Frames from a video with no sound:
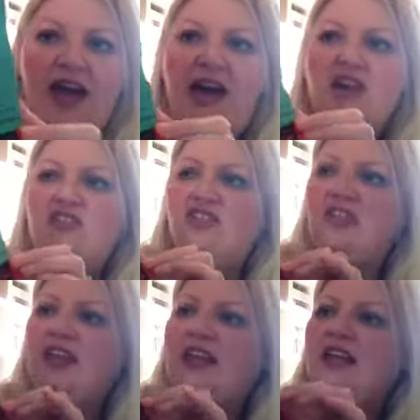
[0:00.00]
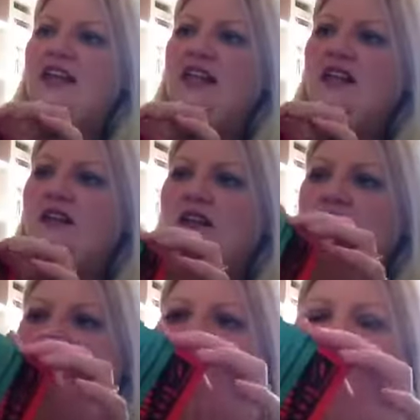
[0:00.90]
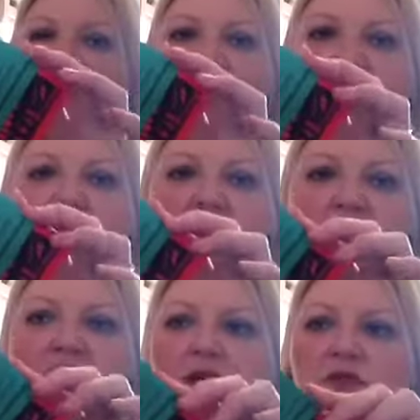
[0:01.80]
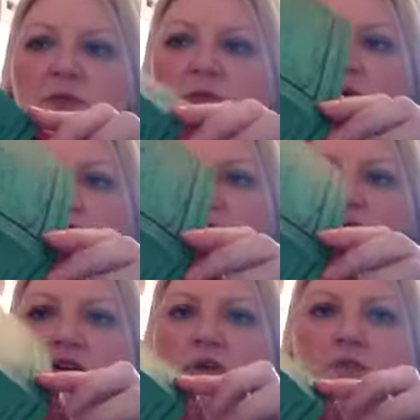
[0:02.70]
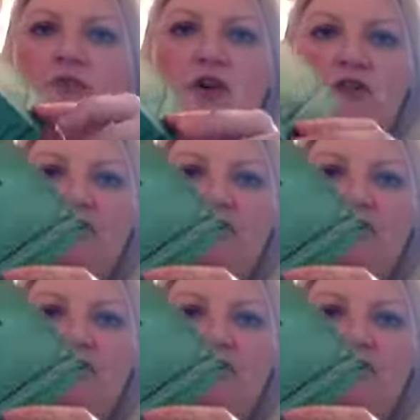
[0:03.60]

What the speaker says: actually like a little jacket around the book that comes off,